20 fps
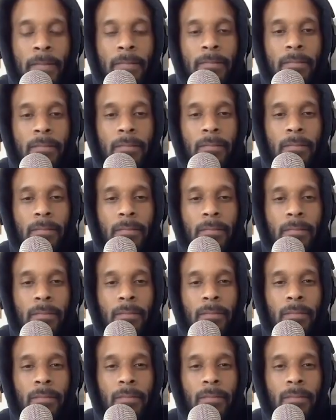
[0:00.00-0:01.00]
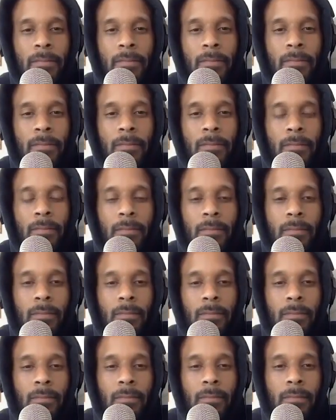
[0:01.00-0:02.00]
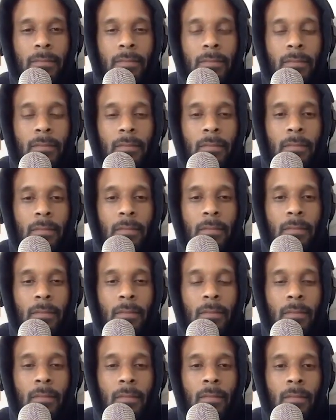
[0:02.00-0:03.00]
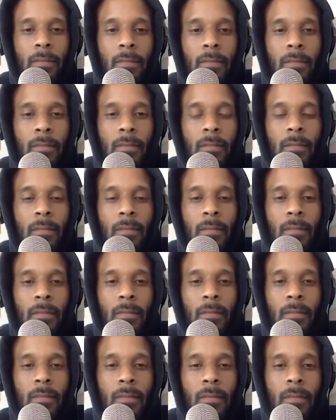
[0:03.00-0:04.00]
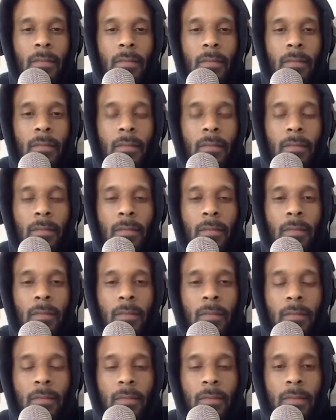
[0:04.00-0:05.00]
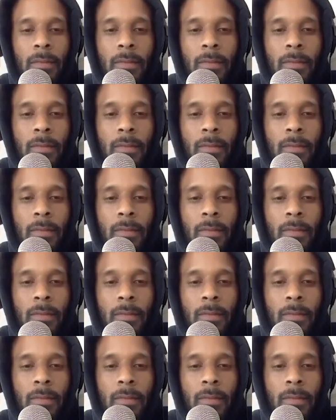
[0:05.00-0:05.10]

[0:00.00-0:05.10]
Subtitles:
(not speaking)